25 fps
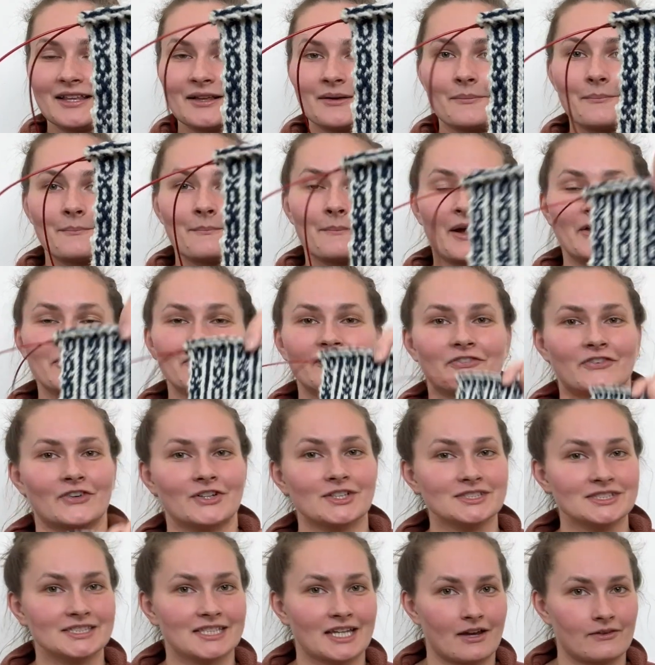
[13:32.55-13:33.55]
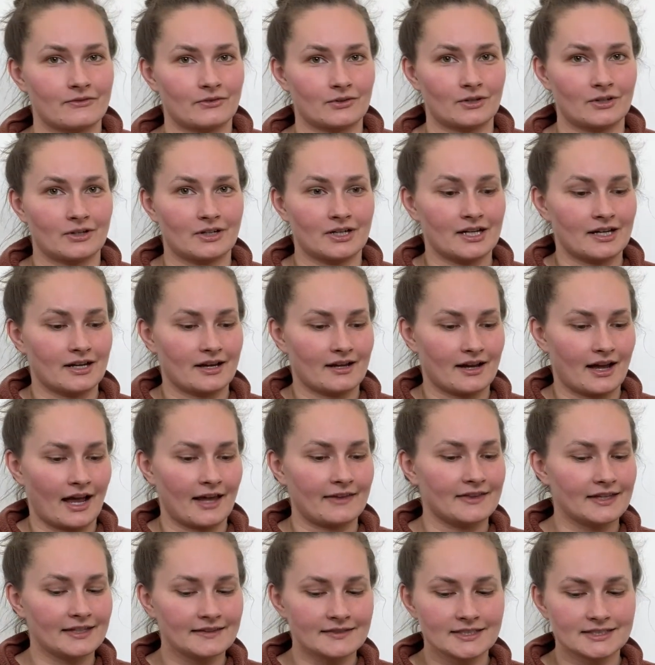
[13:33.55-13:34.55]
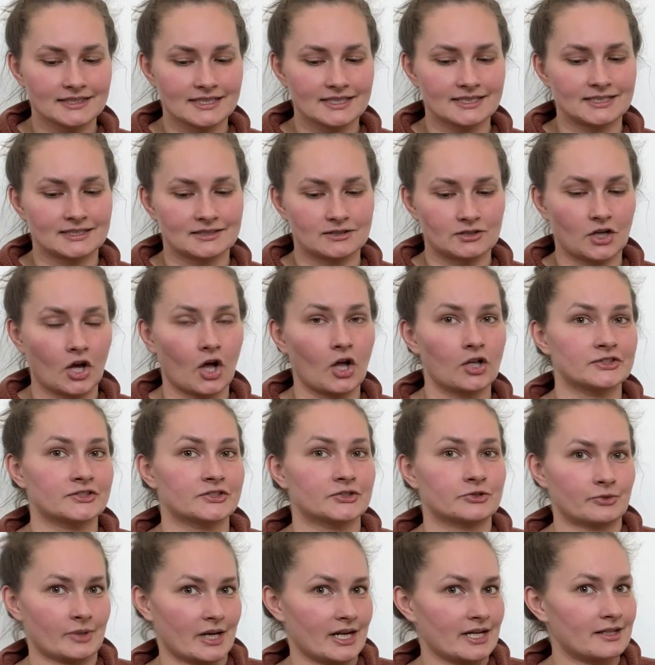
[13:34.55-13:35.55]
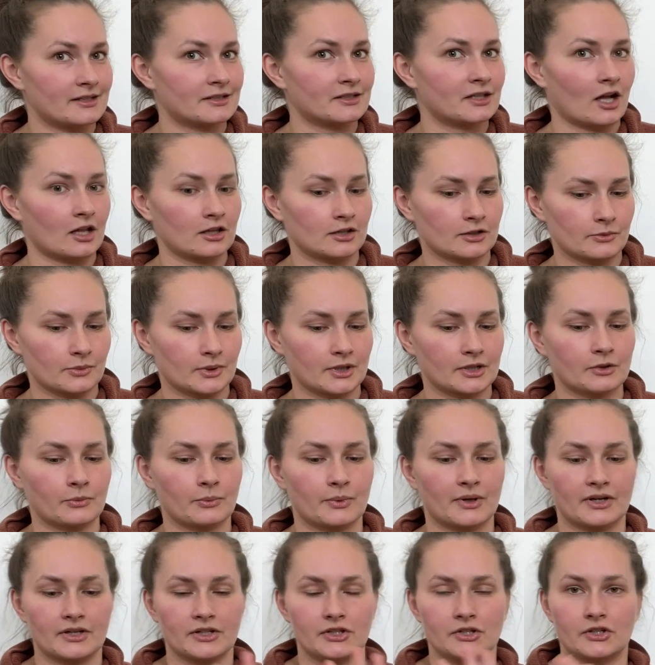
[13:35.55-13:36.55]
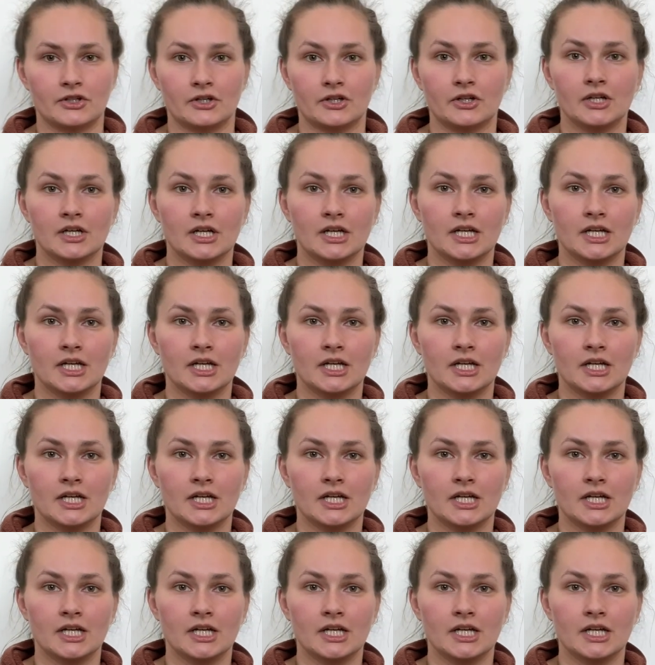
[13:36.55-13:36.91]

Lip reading: my first ever, I think this is called stranded color work, where you're